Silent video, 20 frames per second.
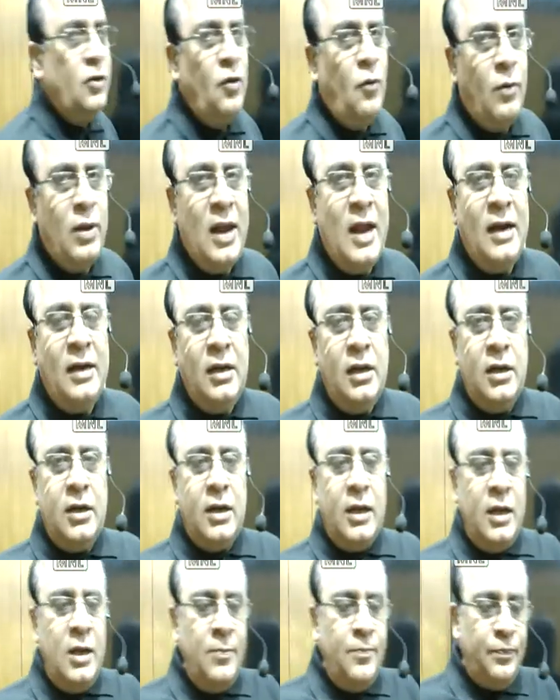is a
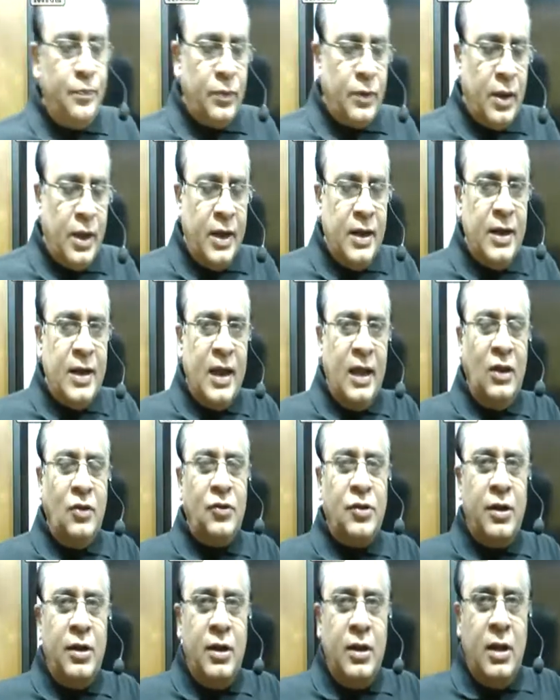volatility
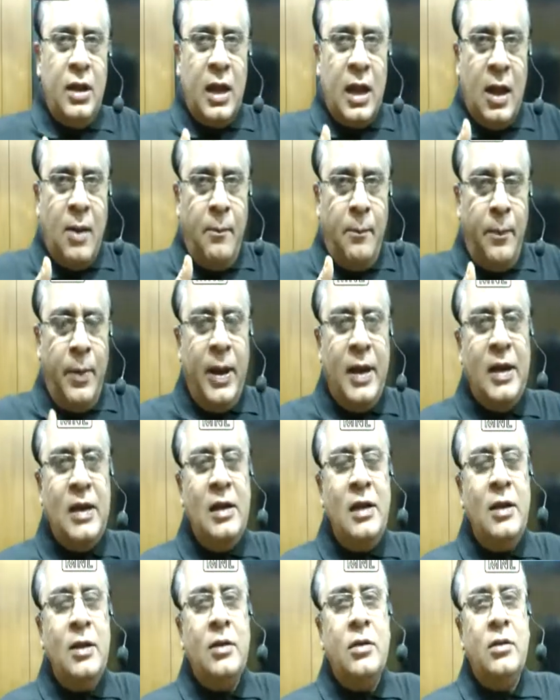index
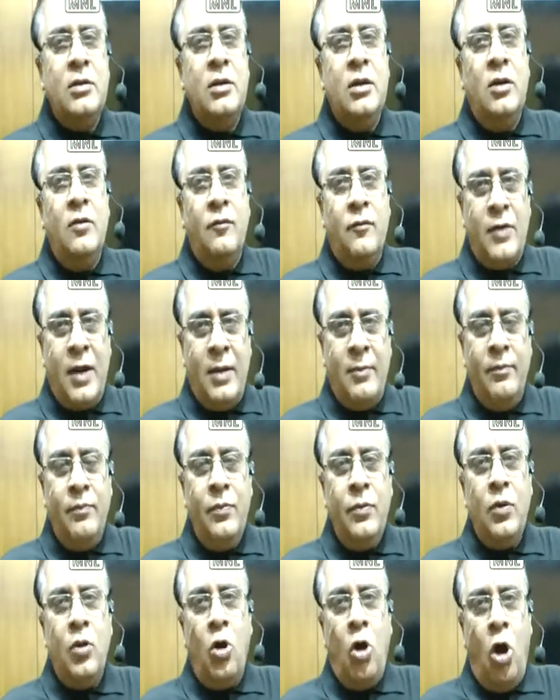compiled
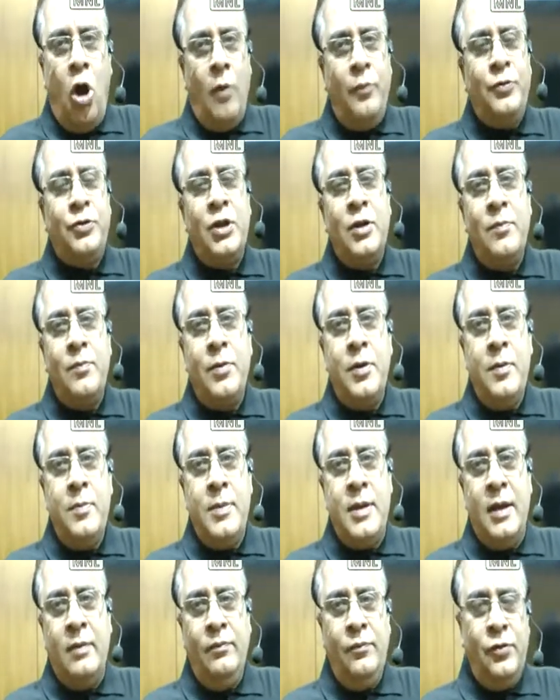from option
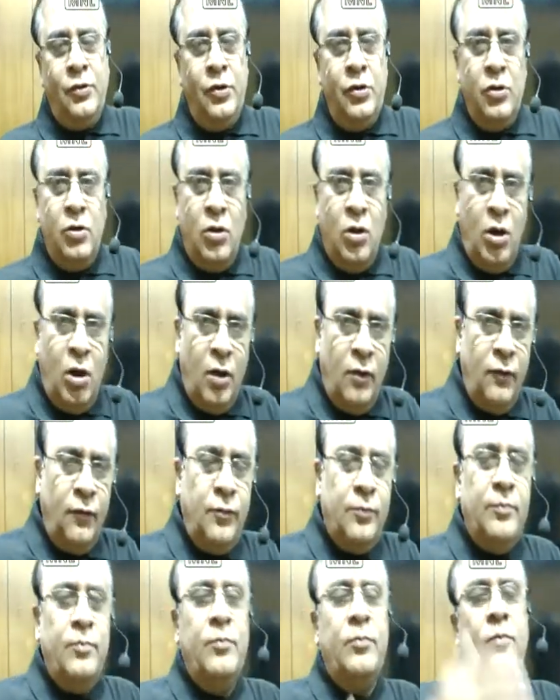premiums
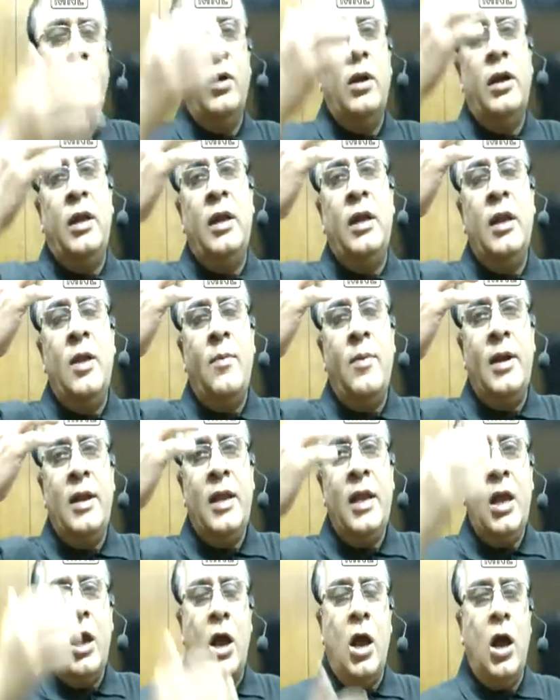of in the
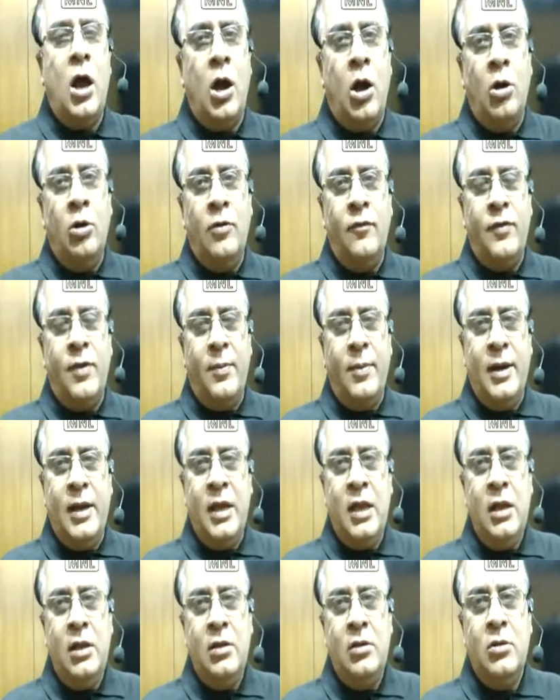money, out of the
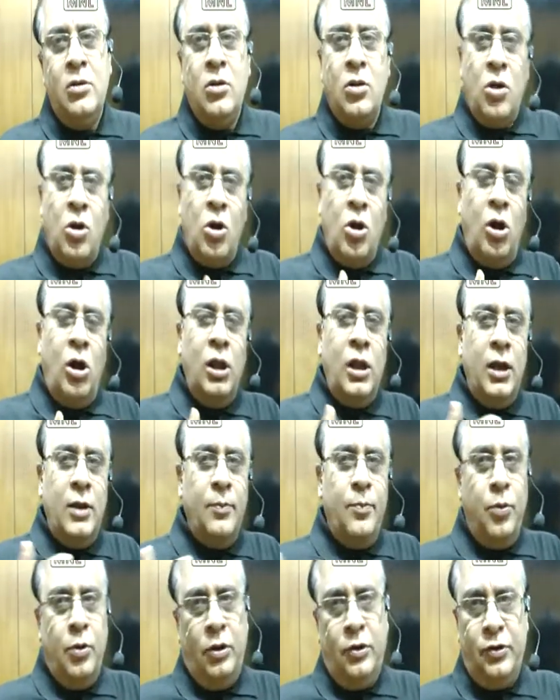money, call
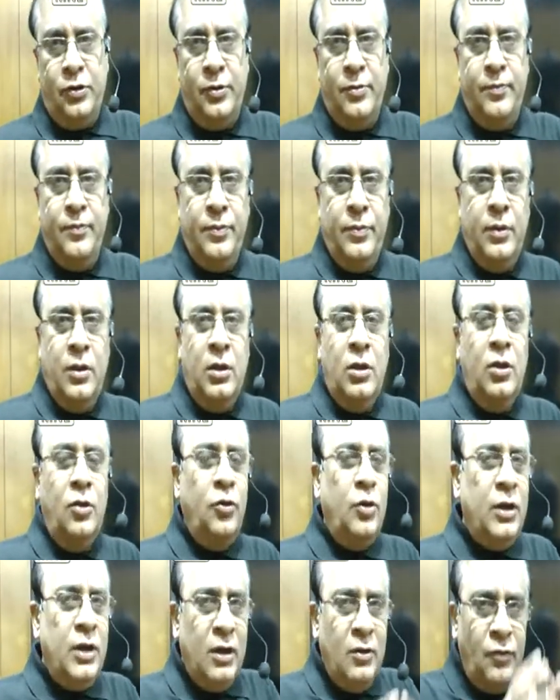and puts.
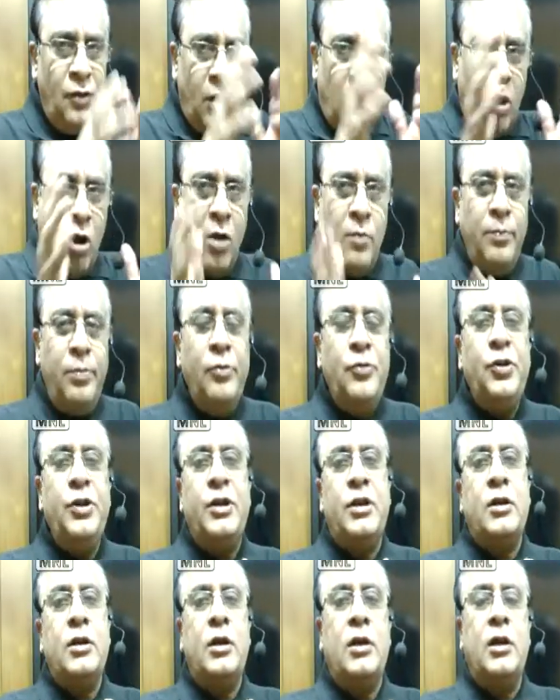So it gives a
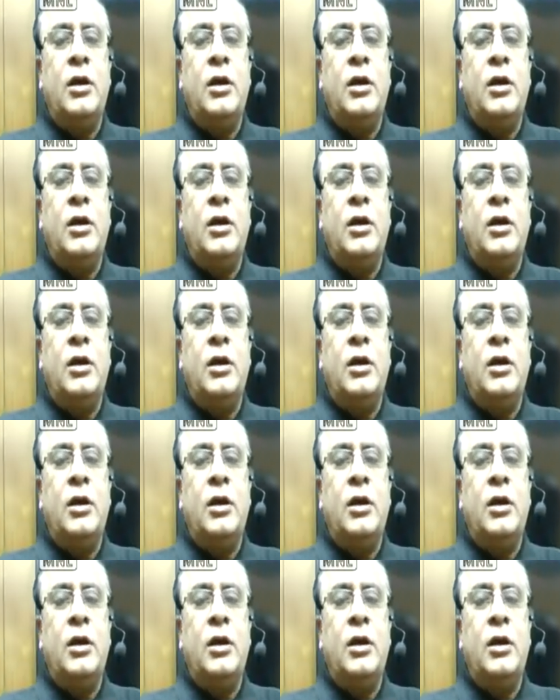composite